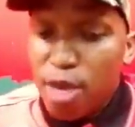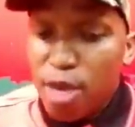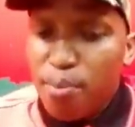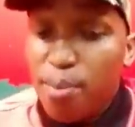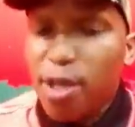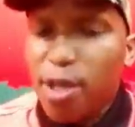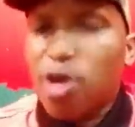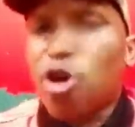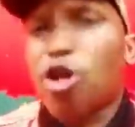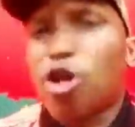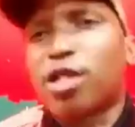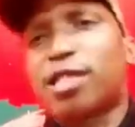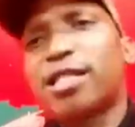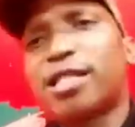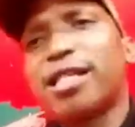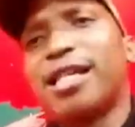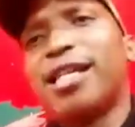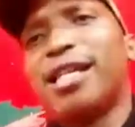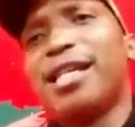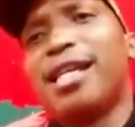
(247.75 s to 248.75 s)
Because
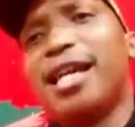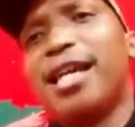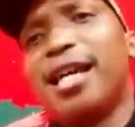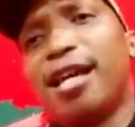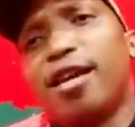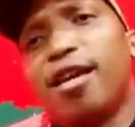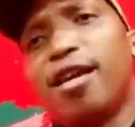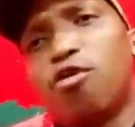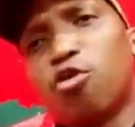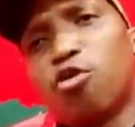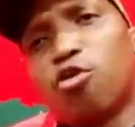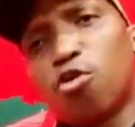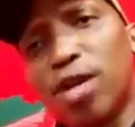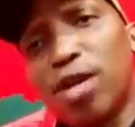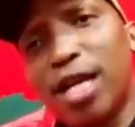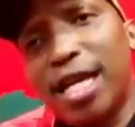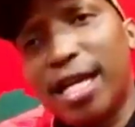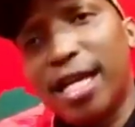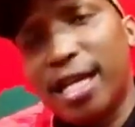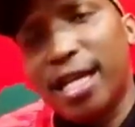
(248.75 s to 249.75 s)
in
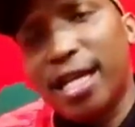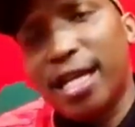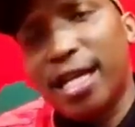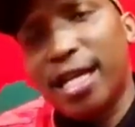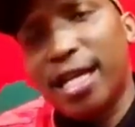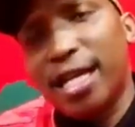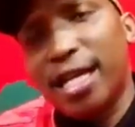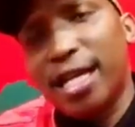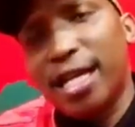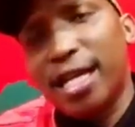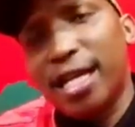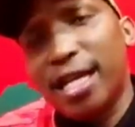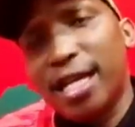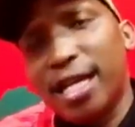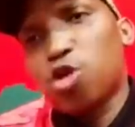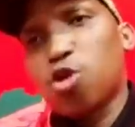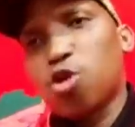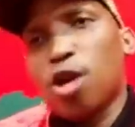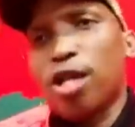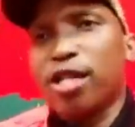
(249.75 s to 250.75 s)
Ekurhuleni,
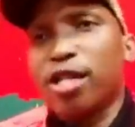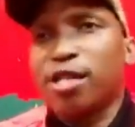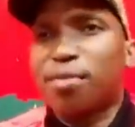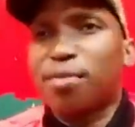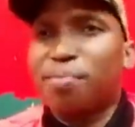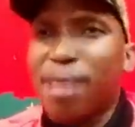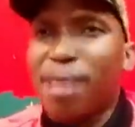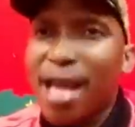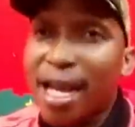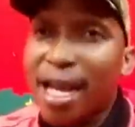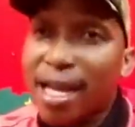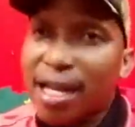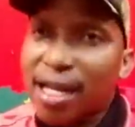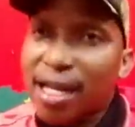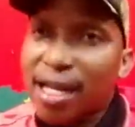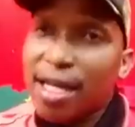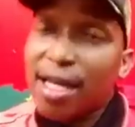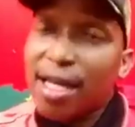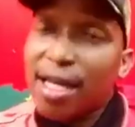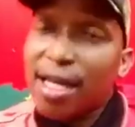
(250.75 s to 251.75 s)
Johannesburg,
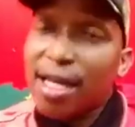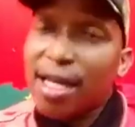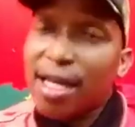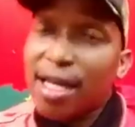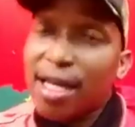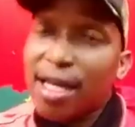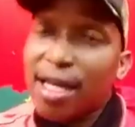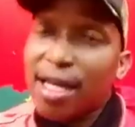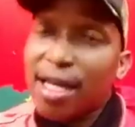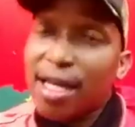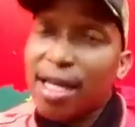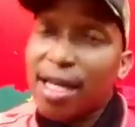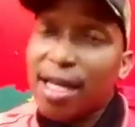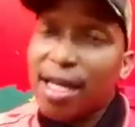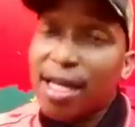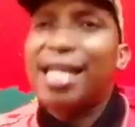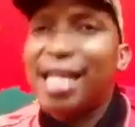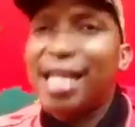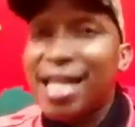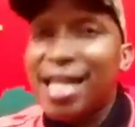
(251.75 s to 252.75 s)
and
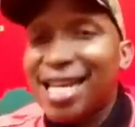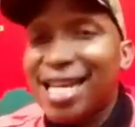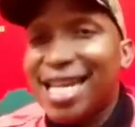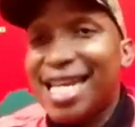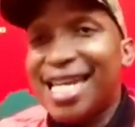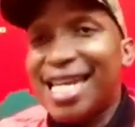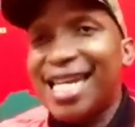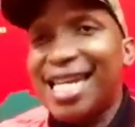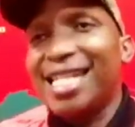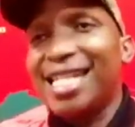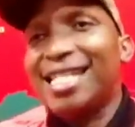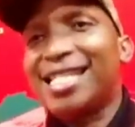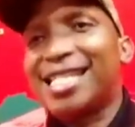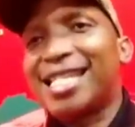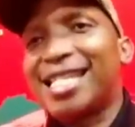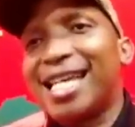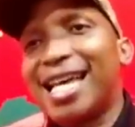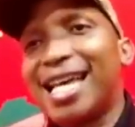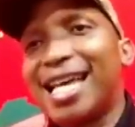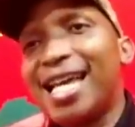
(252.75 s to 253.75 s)
Tshwane,
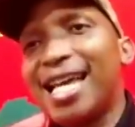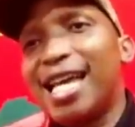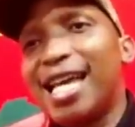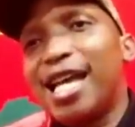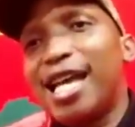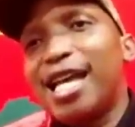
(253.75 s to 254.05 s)
it's a